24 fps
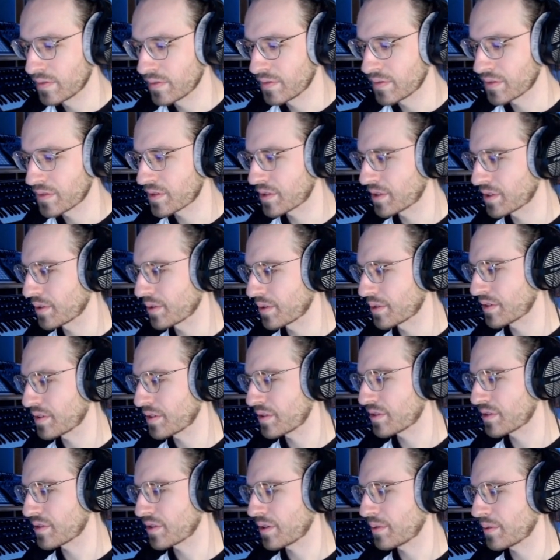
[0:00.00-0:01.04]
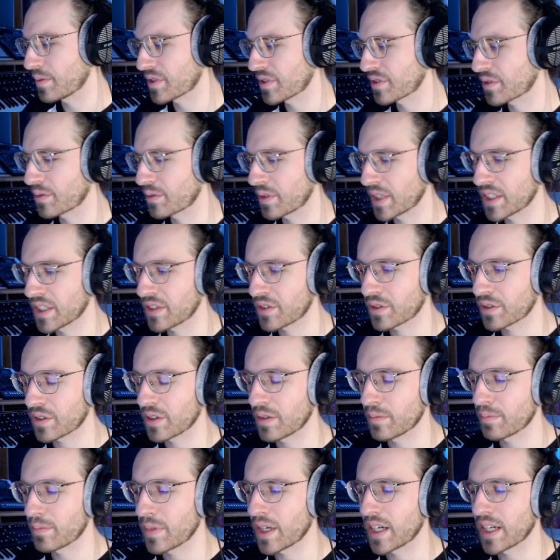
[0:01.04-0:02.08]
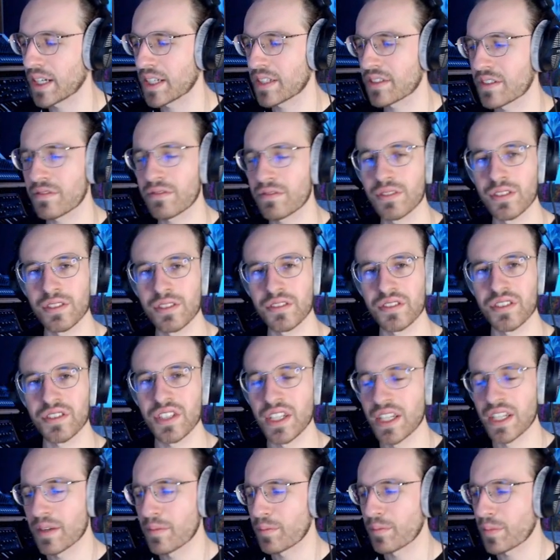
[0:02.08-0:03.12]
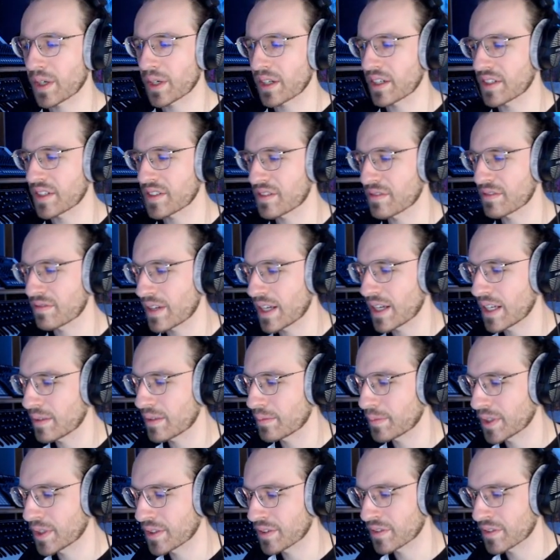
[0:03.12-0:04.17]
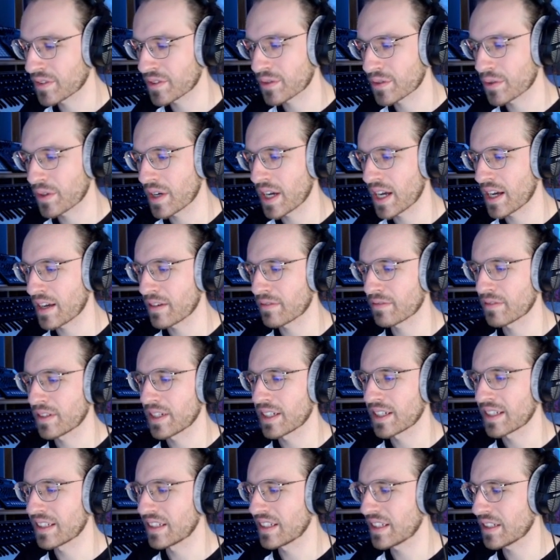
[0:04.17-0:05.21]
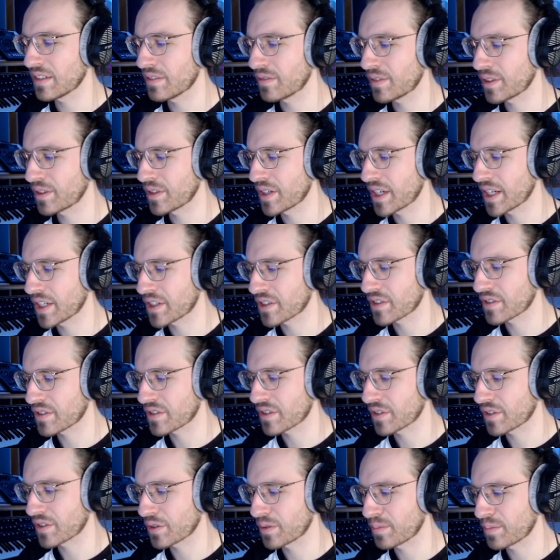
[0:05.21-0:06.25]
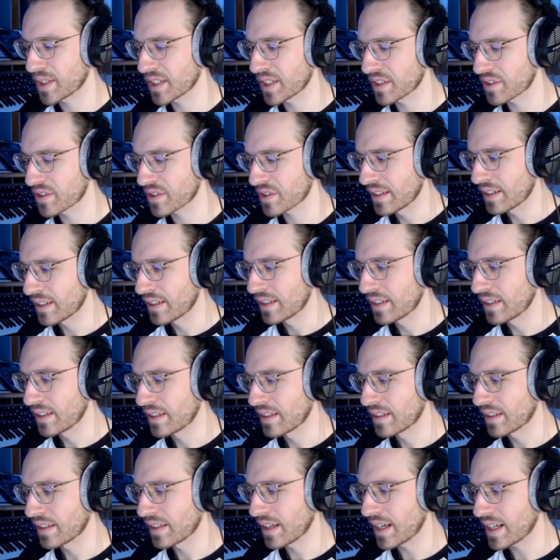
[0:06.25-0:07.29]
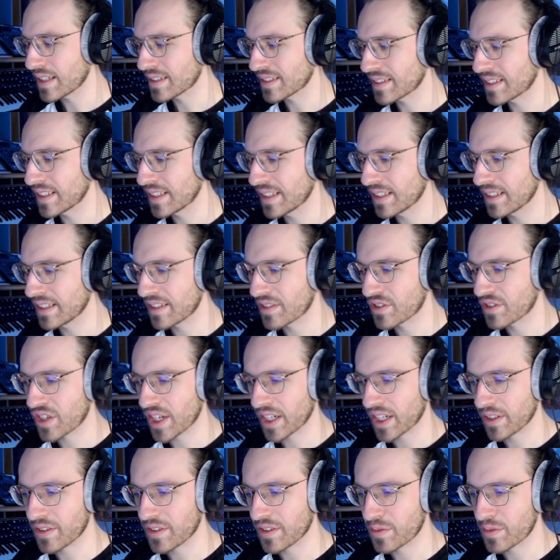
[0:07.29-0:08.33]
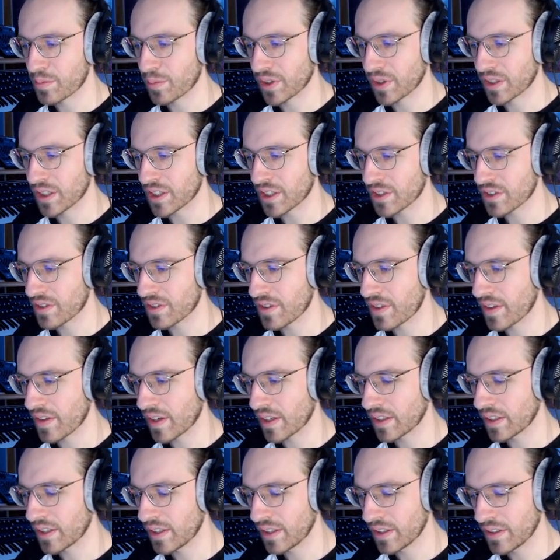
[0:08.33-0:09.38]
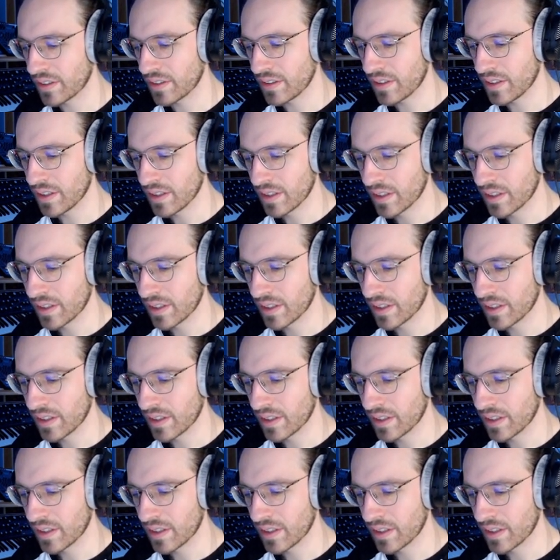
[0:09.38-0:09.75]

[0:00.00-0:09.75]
So this is always great to combine different percussive elements to have little variations in your beat. Lastly, let's check out this percussion thing here.